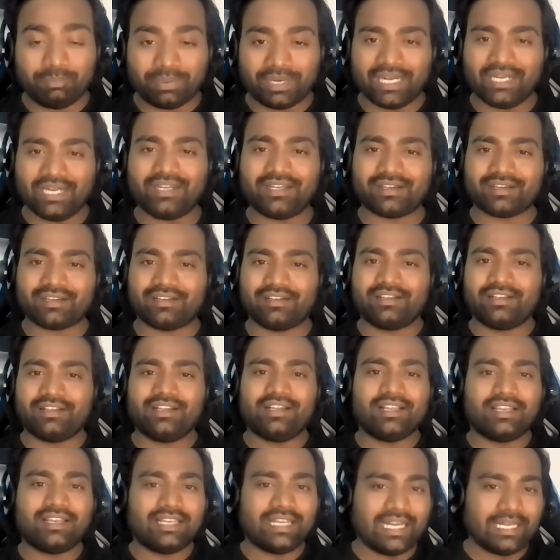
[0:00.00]
But
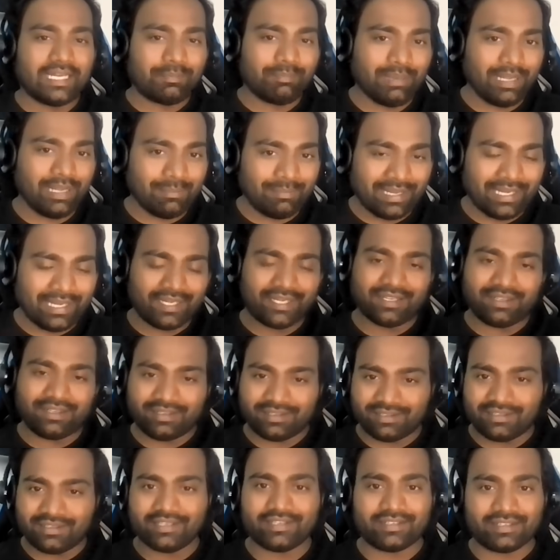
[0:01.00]
let me make
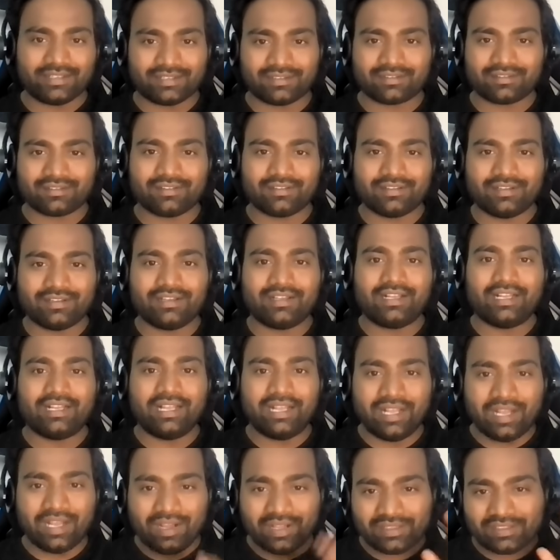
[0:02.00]
it clear,
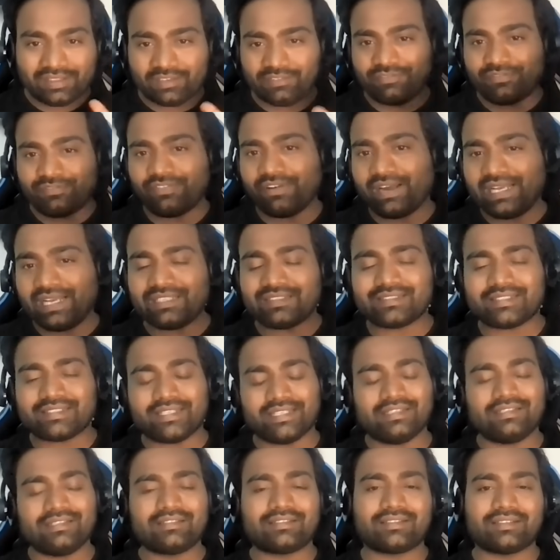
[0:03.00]
the 5
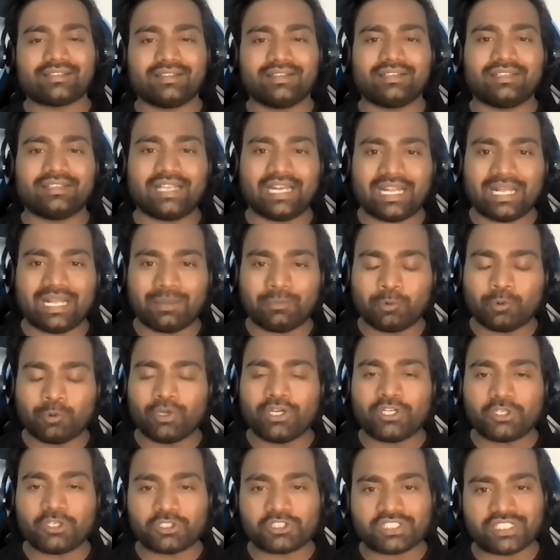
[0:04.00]
skills that I'm
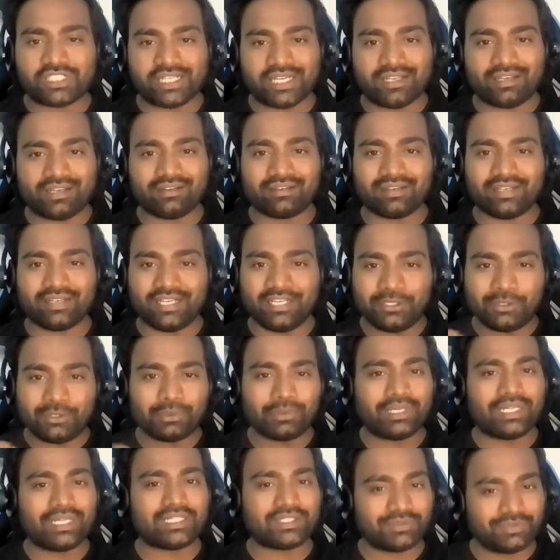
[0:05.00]
going to share in
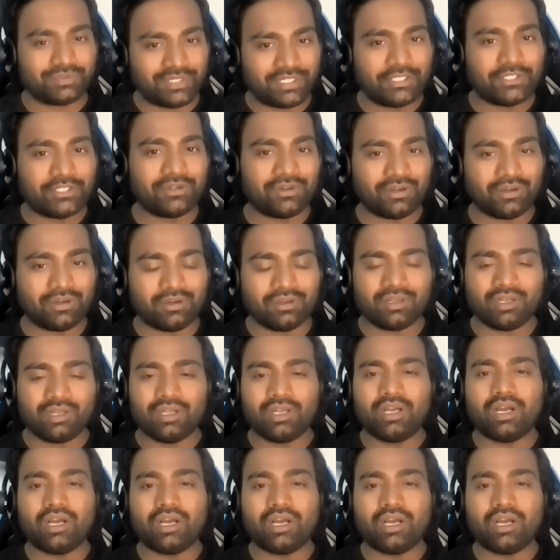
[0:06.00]
today's video